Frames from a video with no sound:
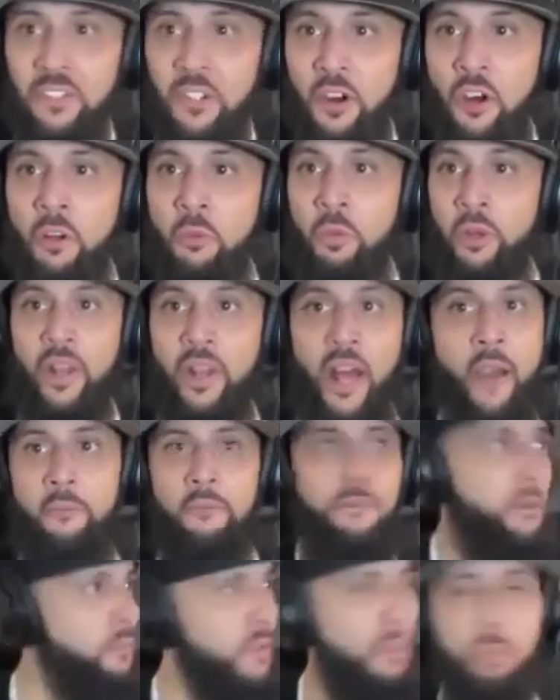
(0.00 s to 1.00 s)
But I'm from the
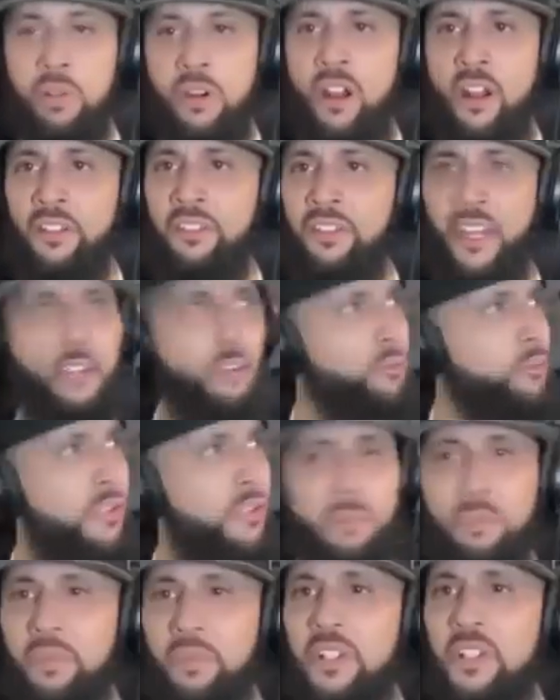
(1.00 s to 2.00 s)
Bronx. I grew up
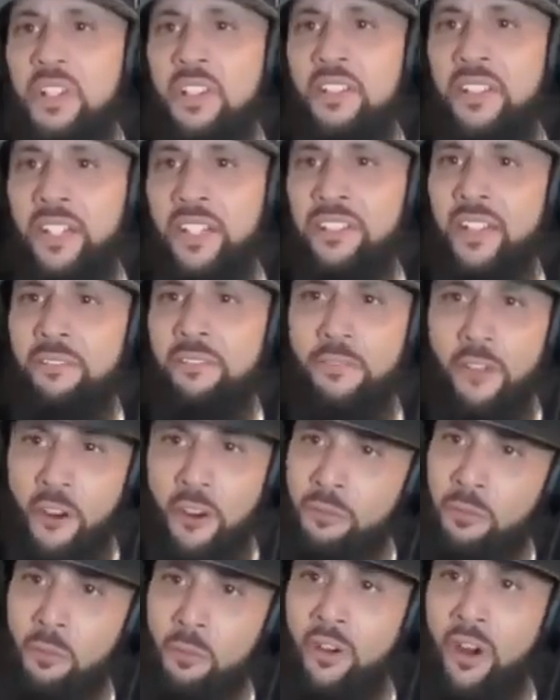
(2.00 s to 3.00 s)
not that far from
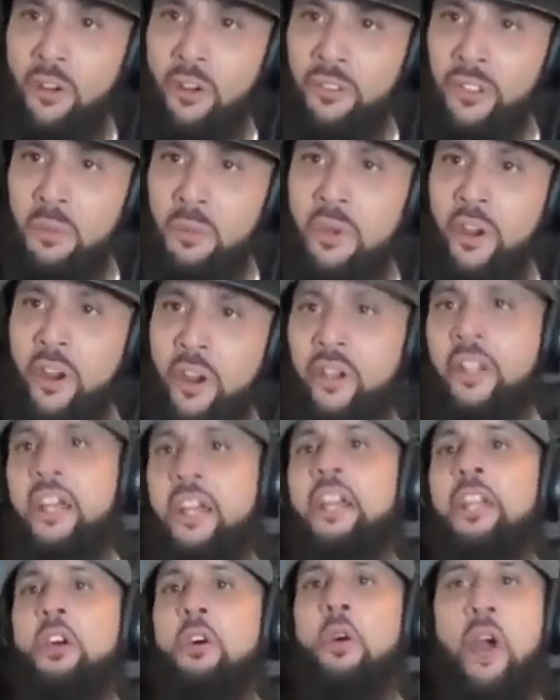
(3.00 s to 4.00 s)
where I was umpiring.
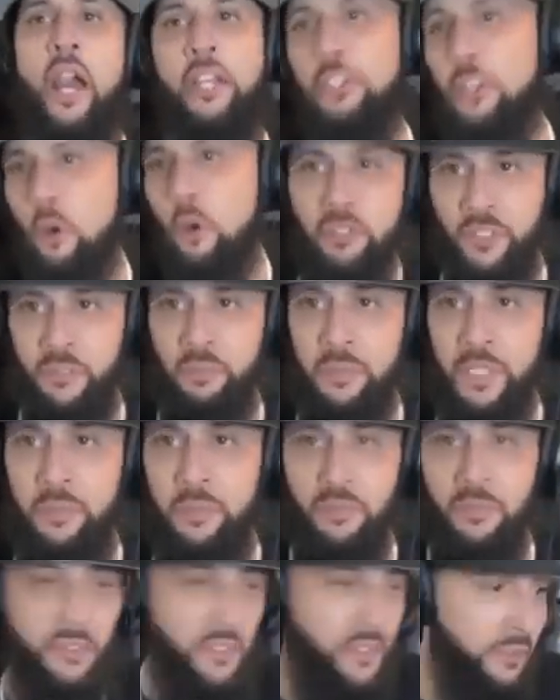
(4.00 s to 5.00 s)
I know these people.
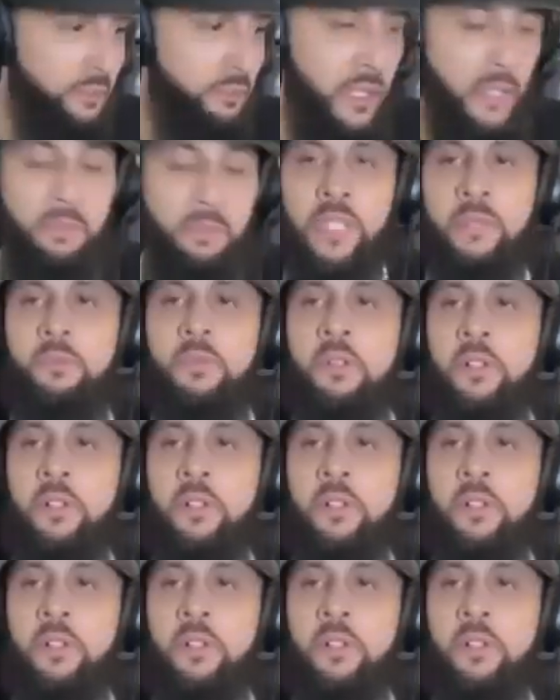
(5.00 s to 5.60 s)
These are my people.